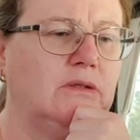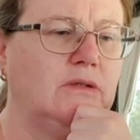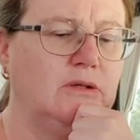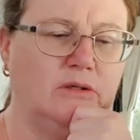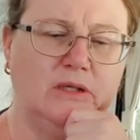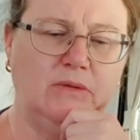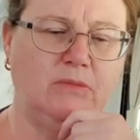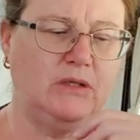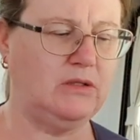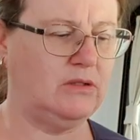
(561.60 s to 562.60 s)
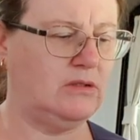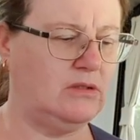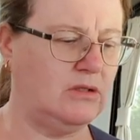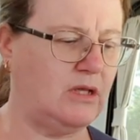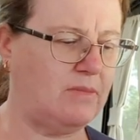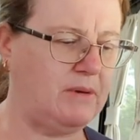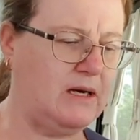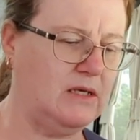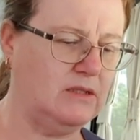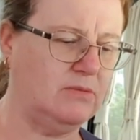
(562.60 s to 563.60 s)
not letting me do that
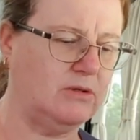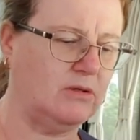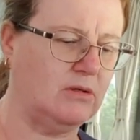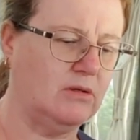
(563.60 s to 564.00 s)
password.